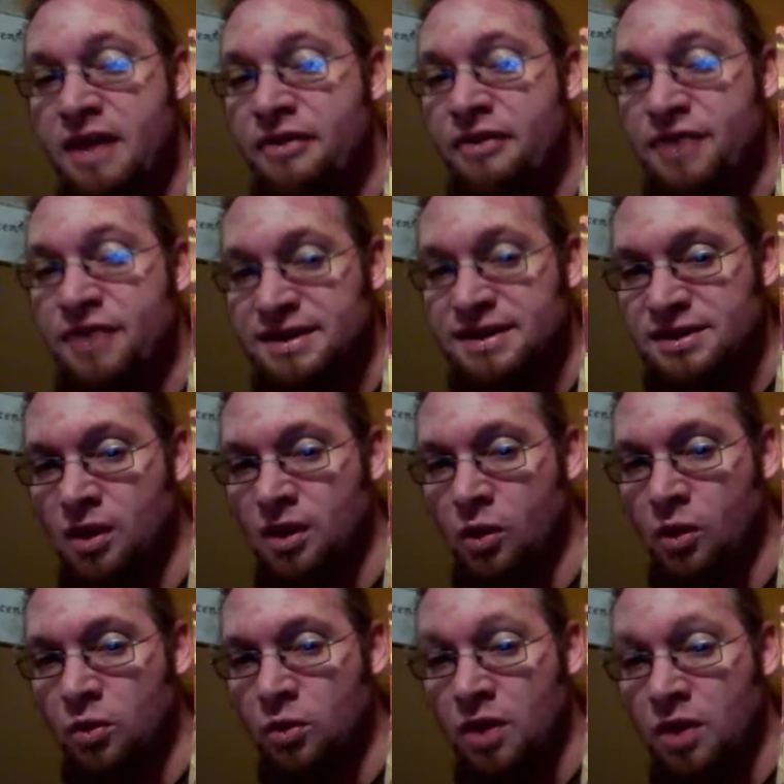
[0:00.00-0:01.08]
This is a
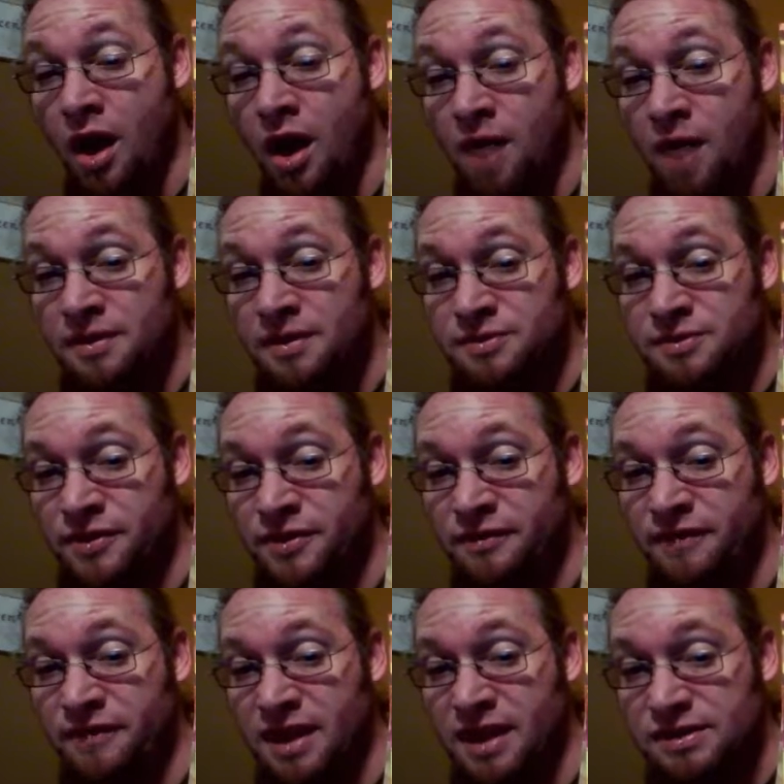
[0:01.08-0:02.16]
whole comic's worth of
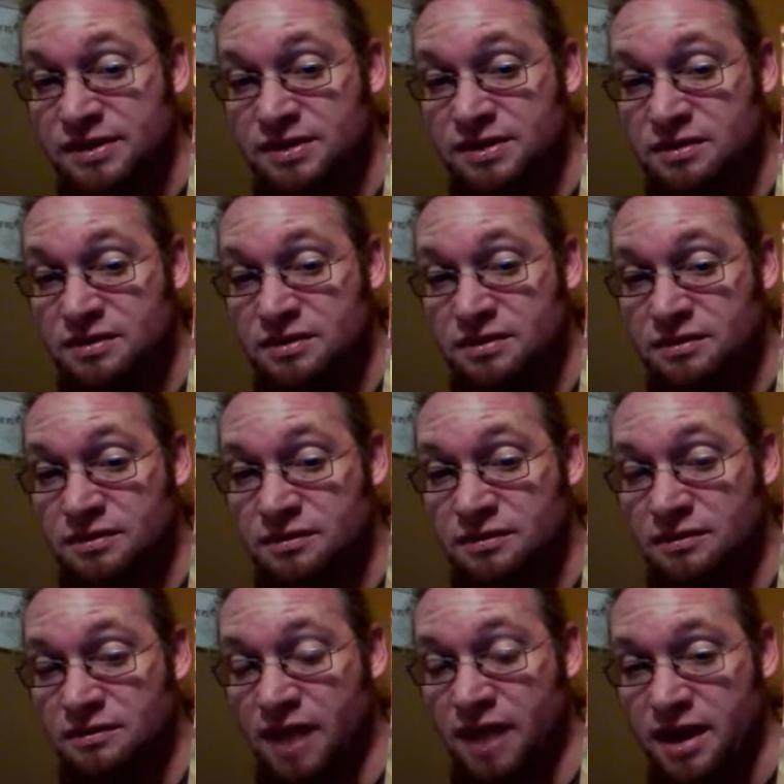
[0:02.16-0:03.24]
events,
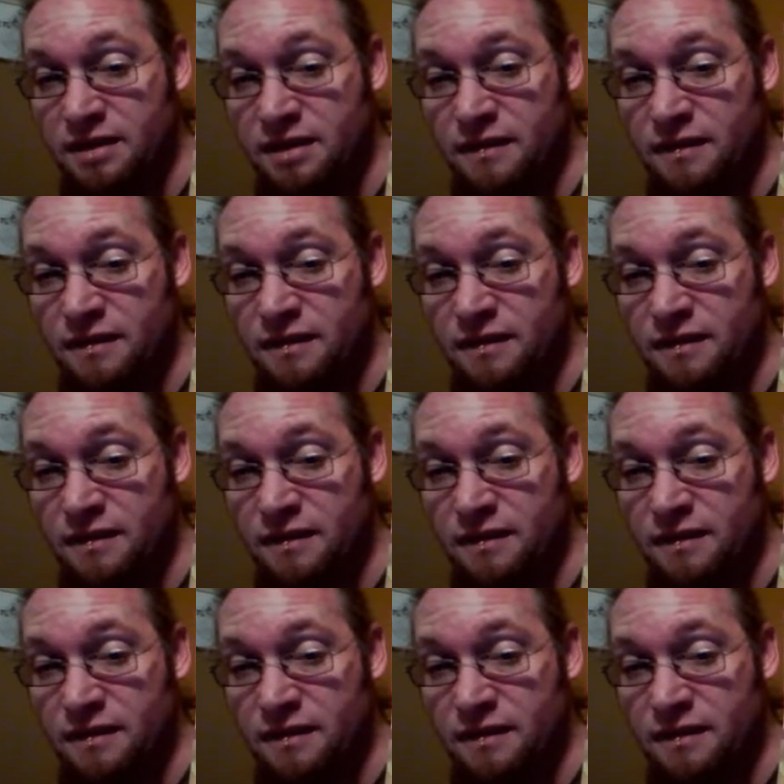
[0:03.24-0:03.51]
right?